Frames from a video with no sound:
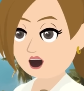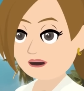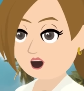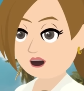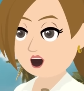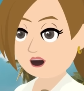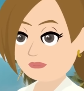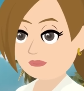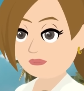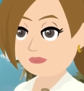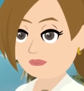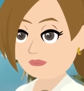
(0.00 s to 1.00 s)
something like,
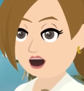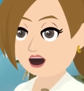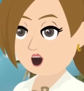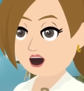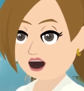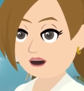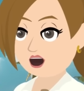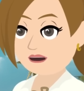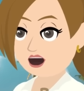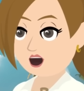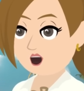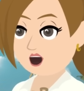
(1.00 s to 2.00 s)
well, I know how
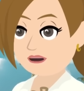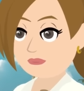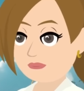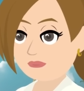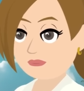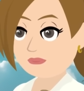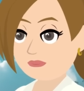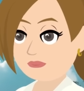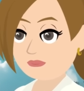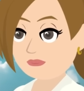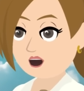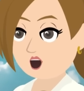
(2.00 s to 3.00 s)
that is.
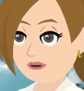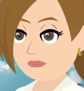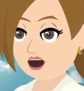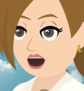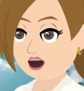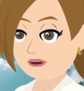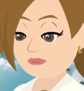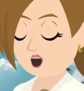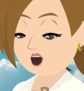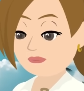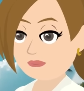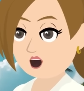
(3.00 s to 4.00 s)

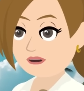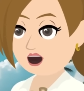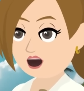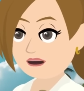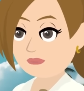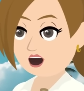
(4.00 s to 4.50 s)
Inspiration is not